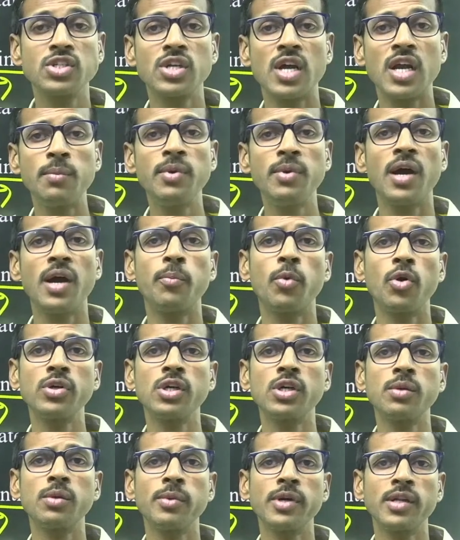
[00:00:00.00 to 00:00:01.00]
shall be
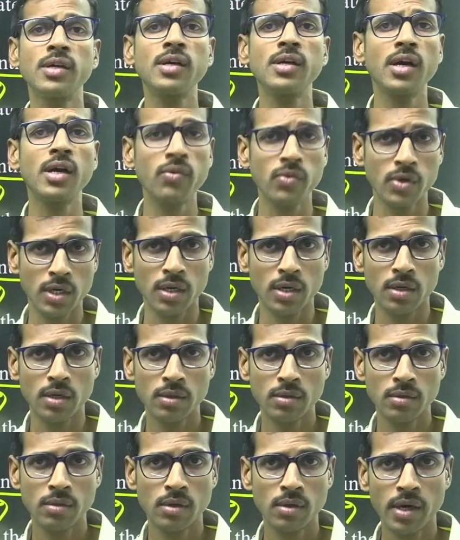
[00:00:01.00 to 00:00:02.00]
appointed by the Governor,
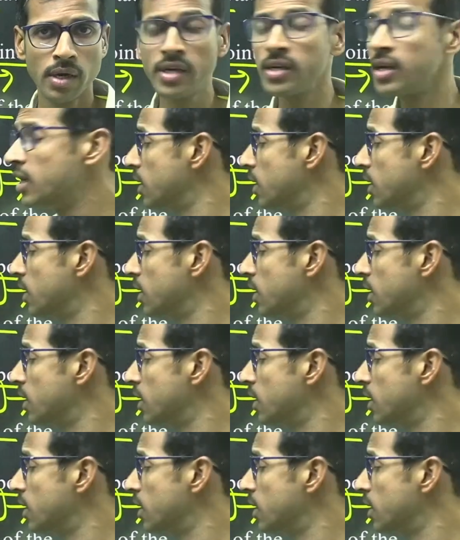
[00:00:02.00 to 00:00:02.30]
right?